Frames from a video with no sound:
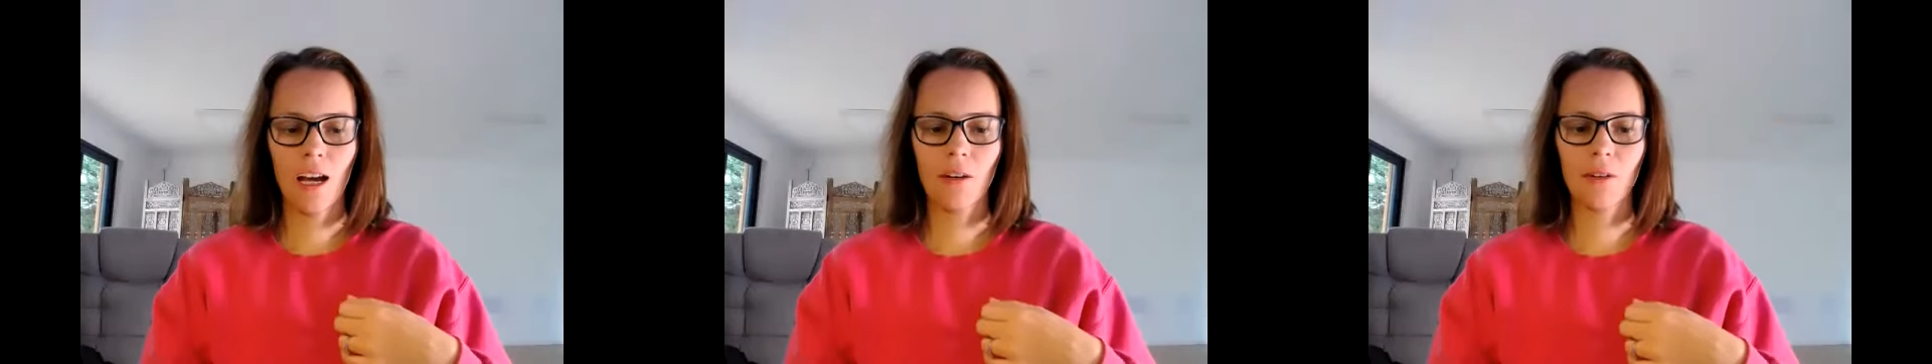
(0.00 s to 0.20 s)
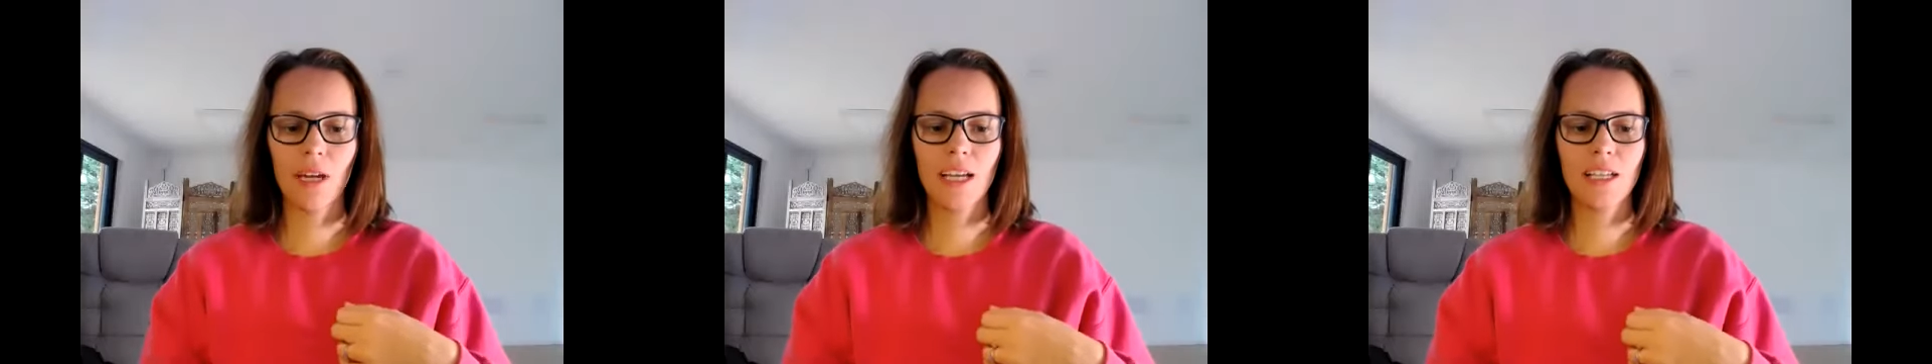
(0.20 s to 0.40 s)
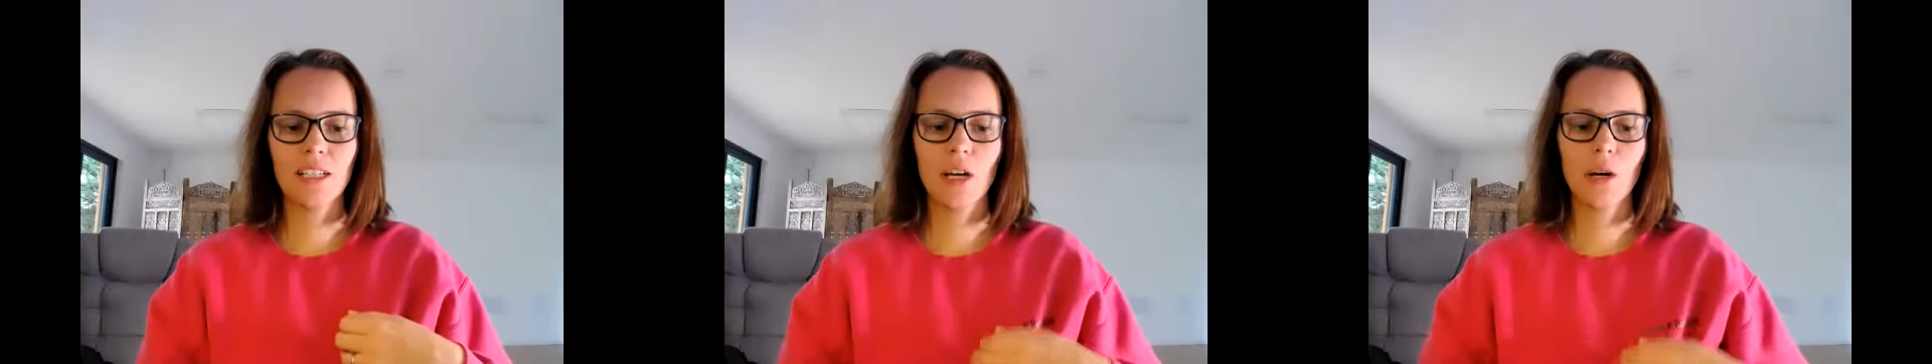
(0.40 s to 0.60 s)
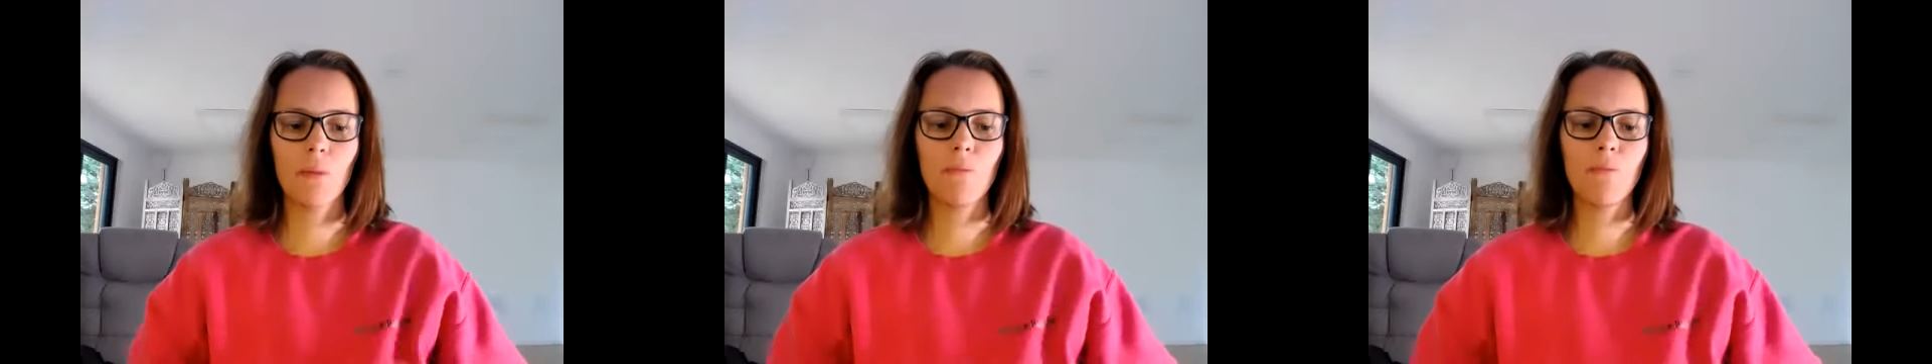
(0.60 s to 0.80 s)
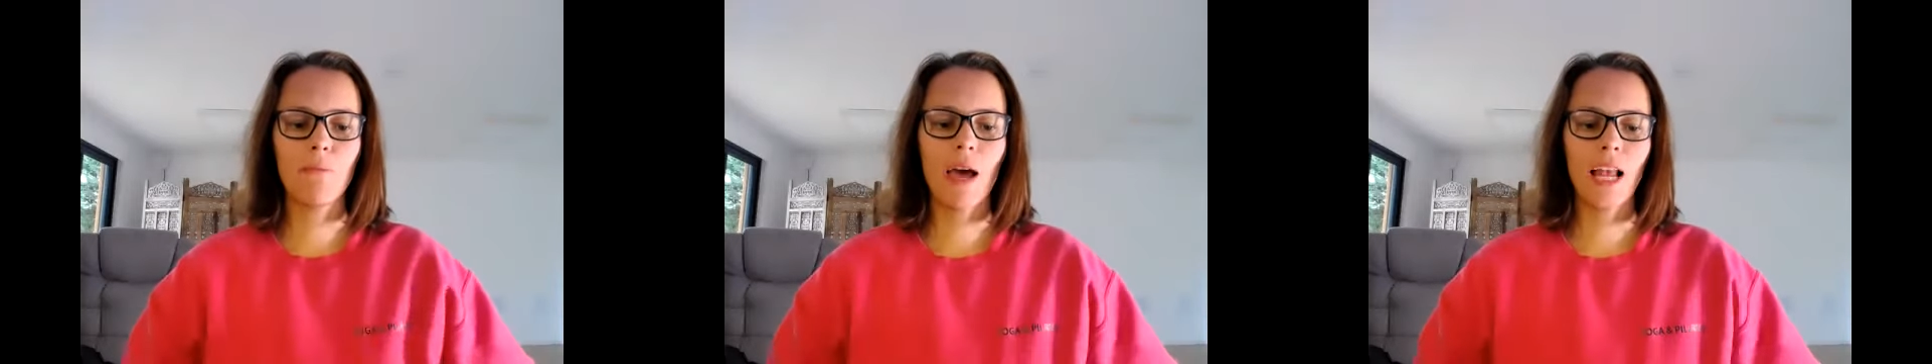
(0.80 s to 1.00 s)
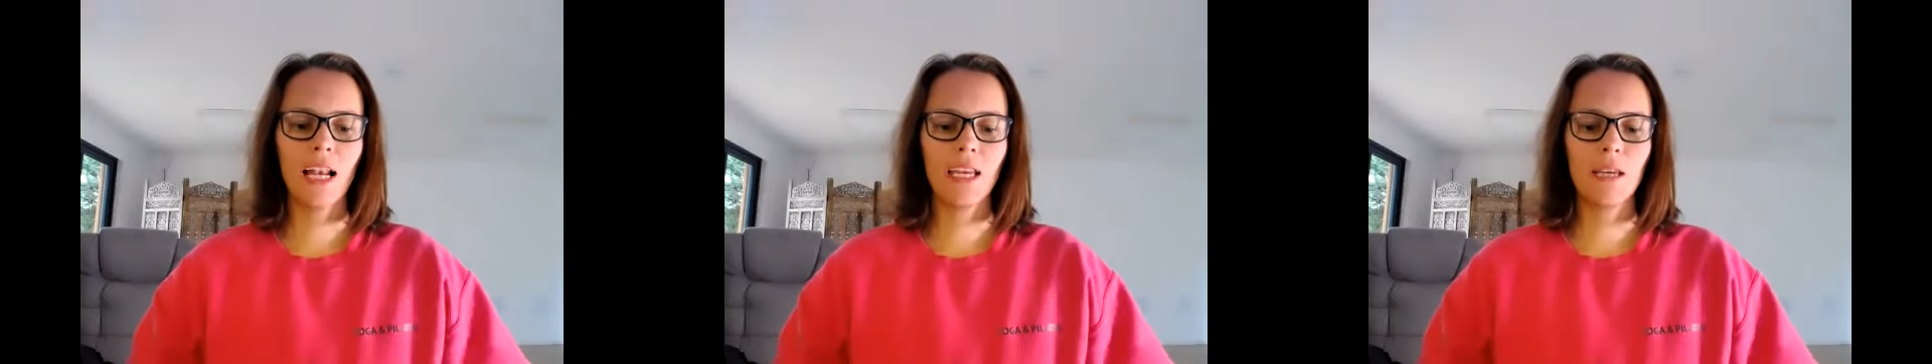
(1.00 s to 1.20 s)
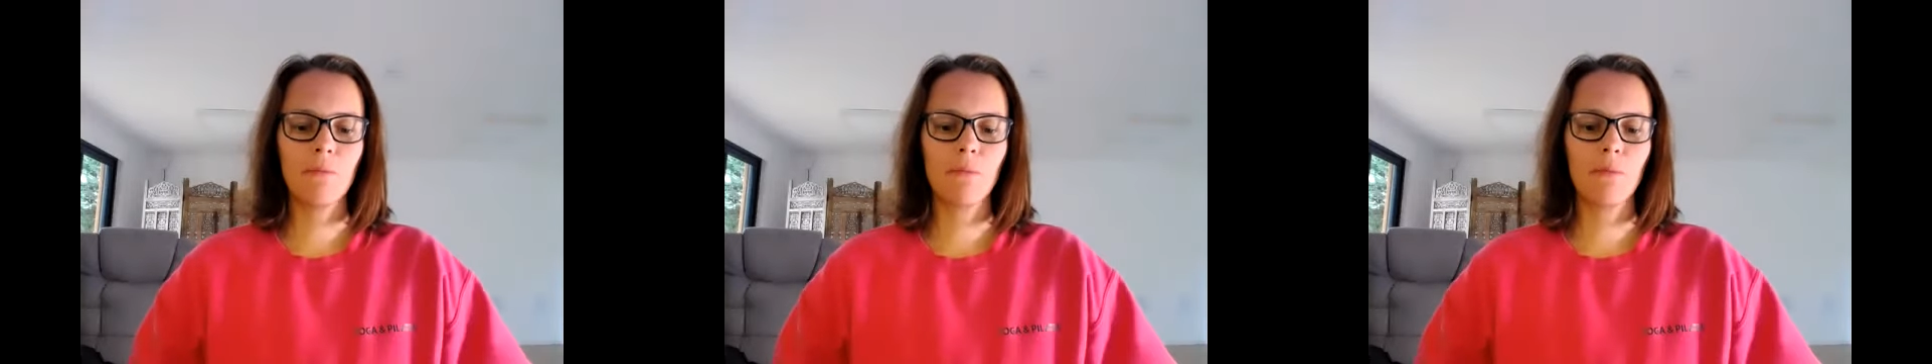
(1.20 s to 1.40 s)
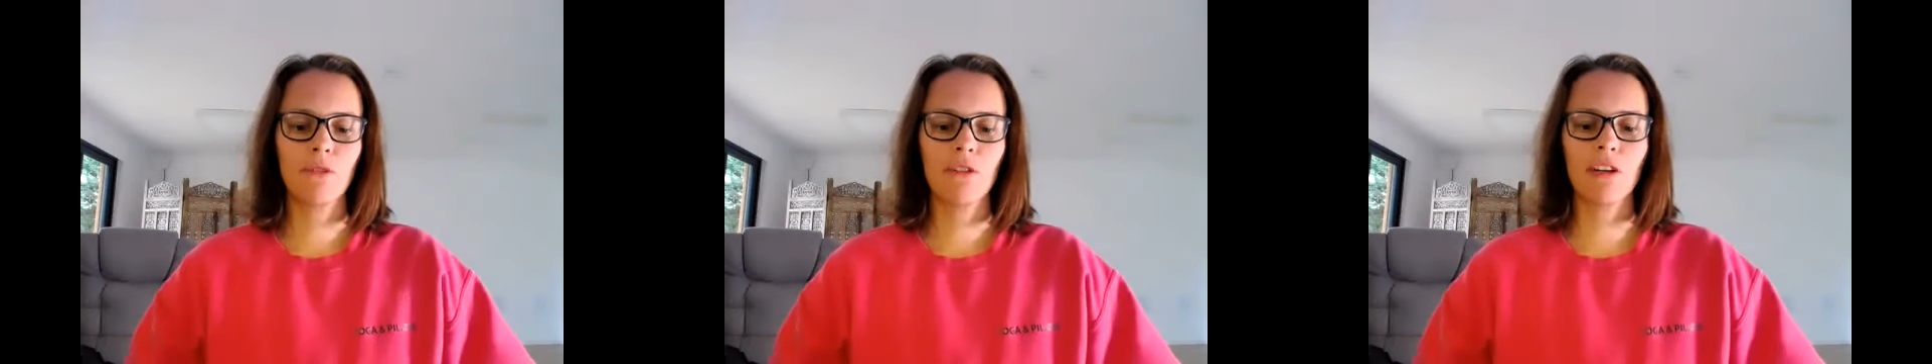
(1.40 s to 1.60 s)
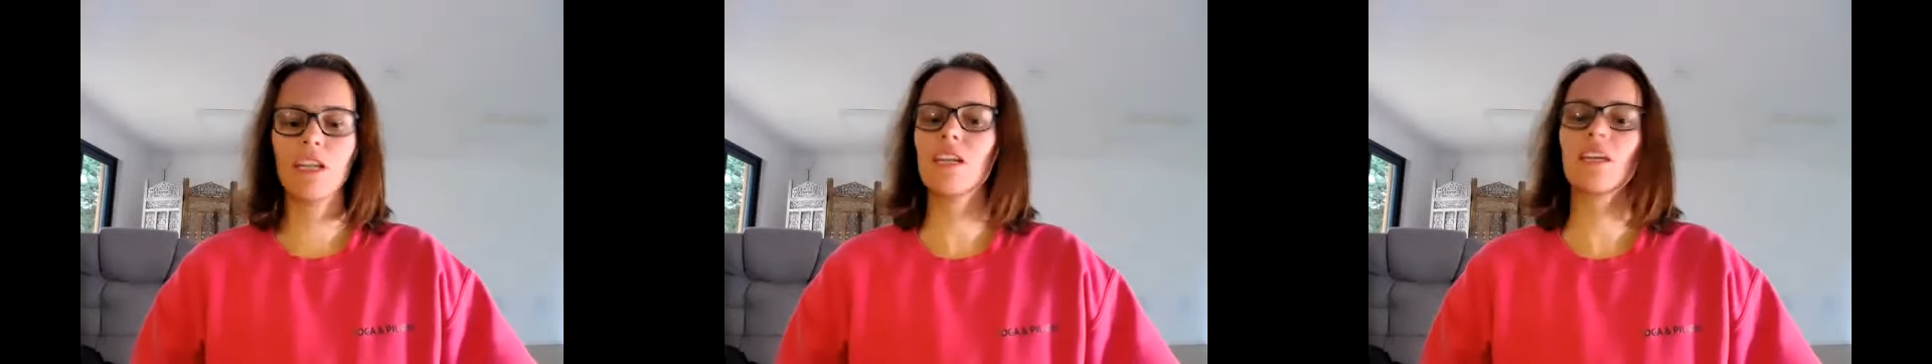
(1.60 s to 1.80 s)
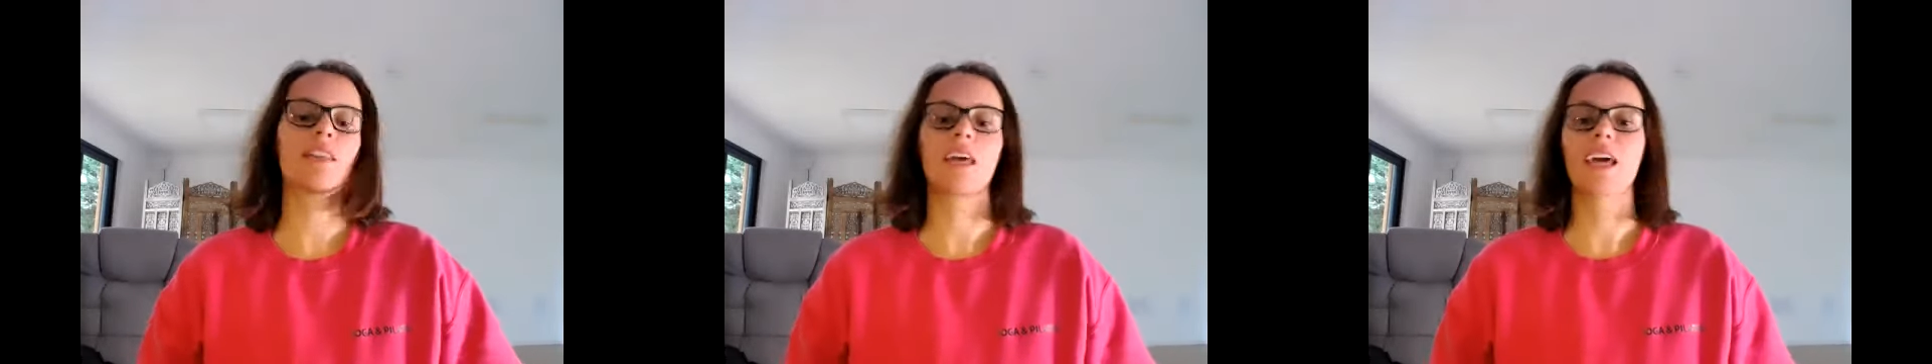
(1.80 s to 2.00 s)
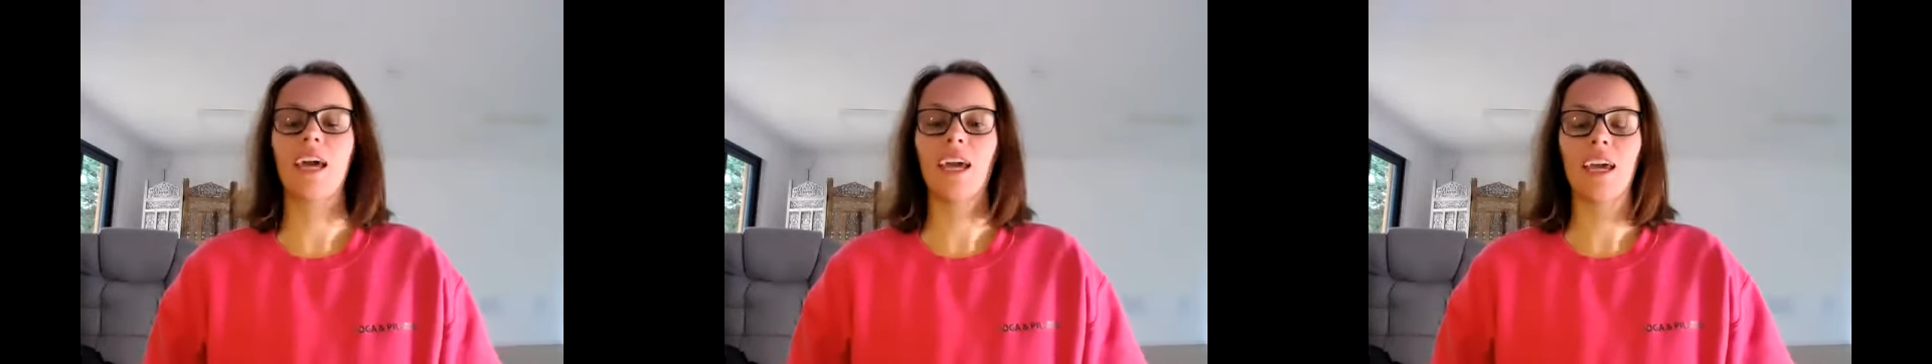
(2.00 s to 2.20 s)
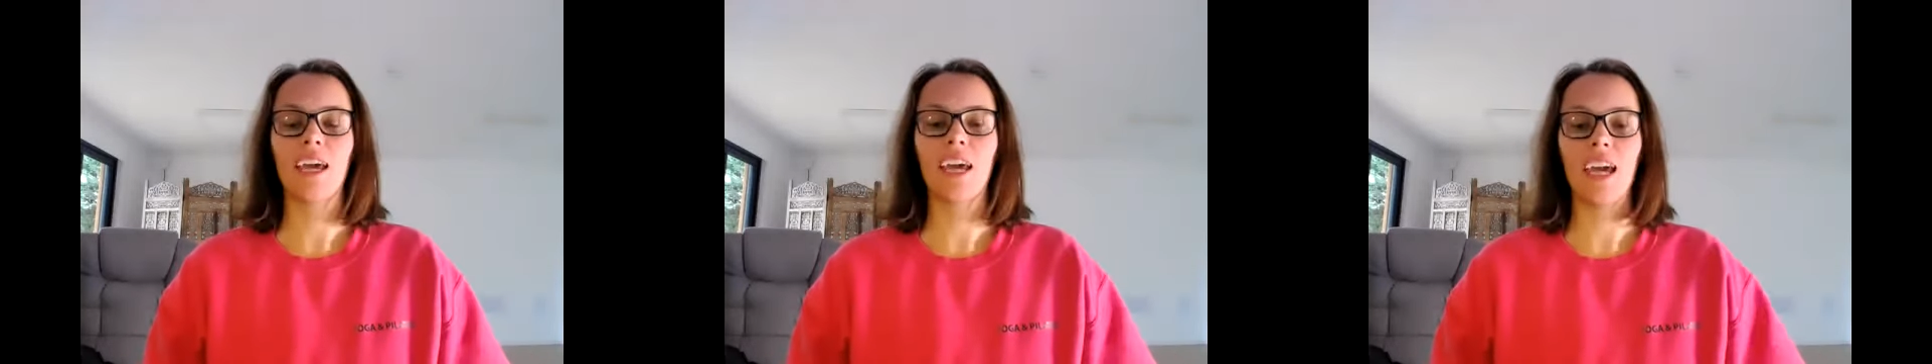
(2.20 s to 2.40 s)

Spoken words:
Okay, so belly breathing,